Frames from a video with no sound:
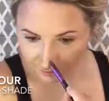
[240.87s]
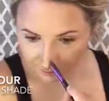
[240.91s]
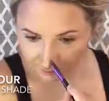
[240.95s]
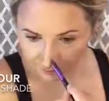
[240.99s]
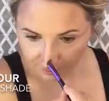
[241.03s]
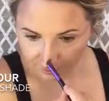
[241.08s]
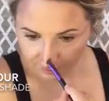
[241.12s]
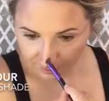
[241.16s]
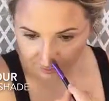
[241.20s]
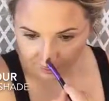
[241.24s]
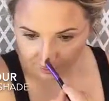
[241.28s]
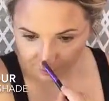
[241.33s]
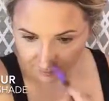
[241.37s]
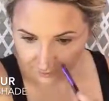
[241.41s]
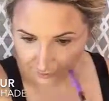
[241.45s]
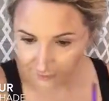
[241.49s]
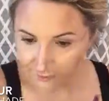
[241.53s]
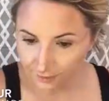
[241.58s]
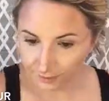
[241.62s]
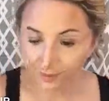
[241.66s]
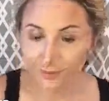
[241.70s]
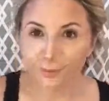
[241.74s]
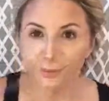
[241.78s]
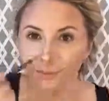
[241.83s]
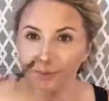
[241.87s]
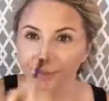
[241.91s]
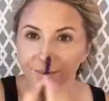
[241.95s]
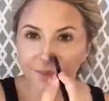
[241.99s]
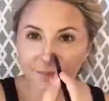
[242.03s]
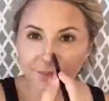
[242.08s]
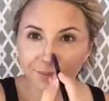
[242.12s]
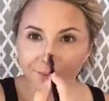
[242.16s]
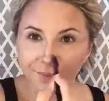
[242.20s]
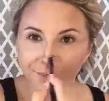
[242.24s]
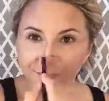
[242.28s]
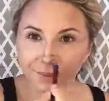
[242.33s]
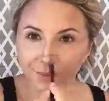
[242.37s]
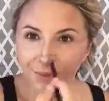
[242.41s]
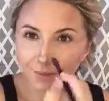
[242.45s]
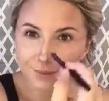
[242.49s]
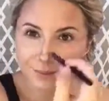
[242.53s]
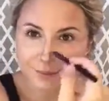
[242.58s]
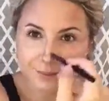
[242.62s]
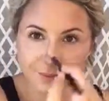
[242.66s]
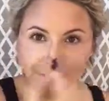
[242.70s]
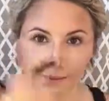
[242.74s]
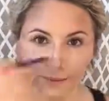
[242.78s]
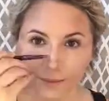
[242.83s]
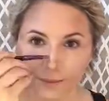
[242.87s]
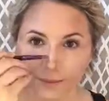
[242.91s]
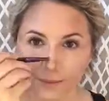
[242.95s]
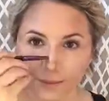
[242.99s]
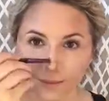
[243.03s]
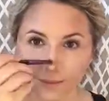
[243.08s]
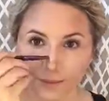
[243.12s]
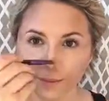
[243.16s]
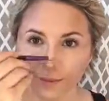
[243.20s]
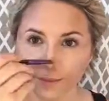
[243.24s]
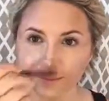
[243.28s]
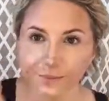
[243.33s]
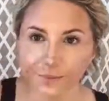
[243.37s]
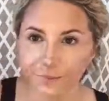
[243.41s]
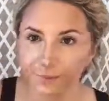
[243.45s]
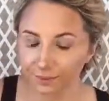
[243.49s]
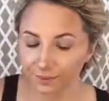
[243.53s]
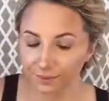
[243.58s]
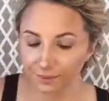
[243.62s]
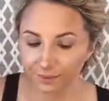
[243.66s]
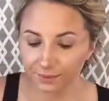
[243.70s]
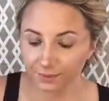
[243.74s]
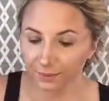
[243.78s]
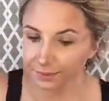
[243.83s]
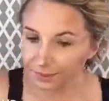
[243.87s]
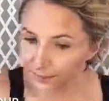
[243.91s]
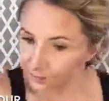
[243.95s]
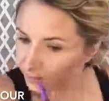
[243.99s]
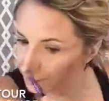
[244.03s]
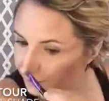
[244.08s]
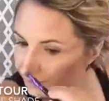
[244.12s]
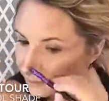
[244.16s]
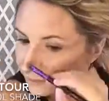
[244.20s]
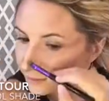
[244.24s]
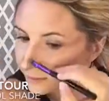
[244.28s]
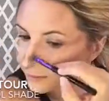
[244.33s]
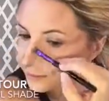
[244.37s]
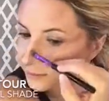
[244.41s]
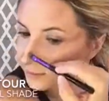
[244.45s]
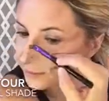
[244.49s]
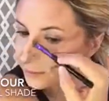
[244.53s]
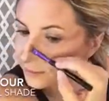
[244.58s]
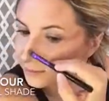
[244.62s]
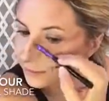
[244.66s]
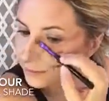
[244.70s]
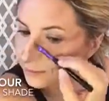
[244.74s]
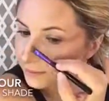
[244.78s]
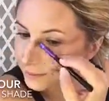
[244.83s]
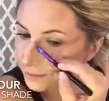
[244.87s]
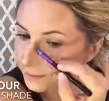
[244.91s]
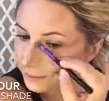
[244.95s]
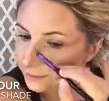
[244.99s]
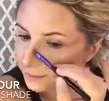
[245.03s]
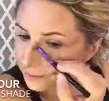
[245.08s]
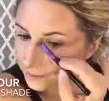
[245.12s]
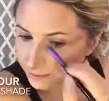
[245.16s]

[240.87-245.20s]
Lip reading: I'm carving out the shape of my nose.